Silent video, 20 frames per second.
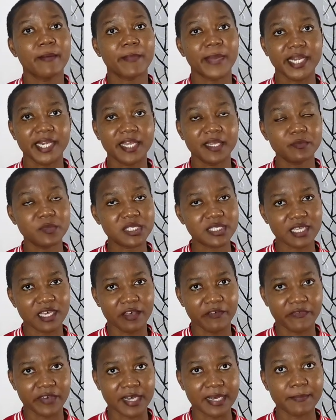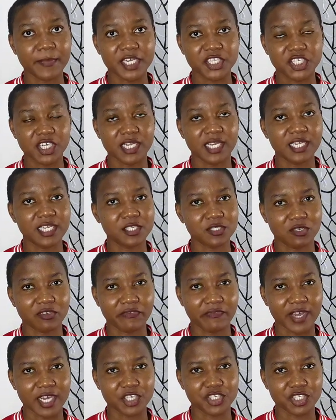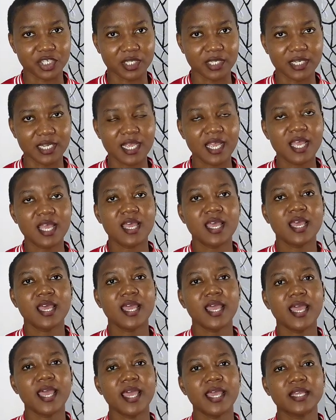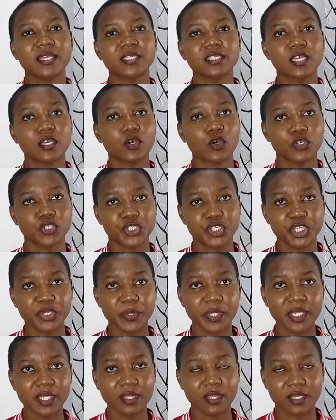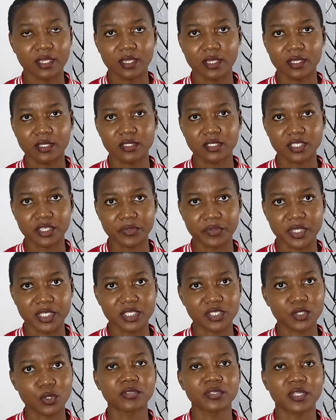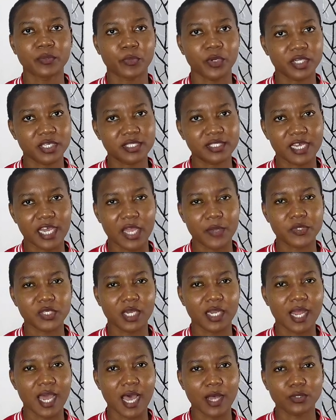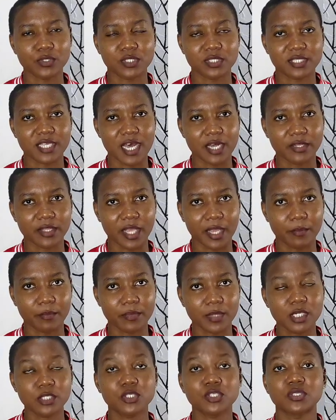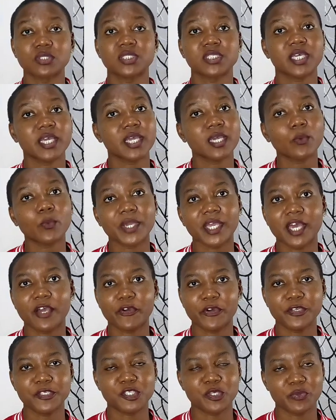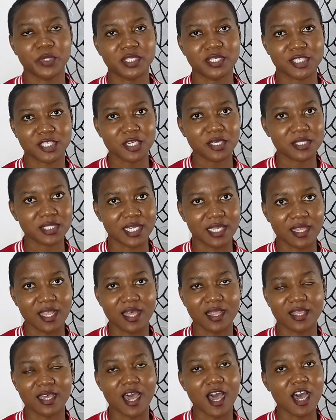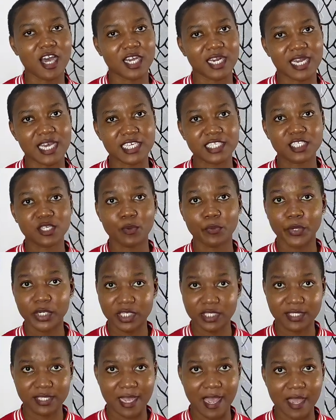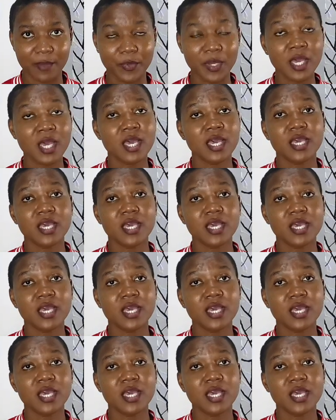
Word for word: My name is Eva, my channel is on fashion and continuing the series on the body types and how to style them, today we are going to be discussing the hourglass body type,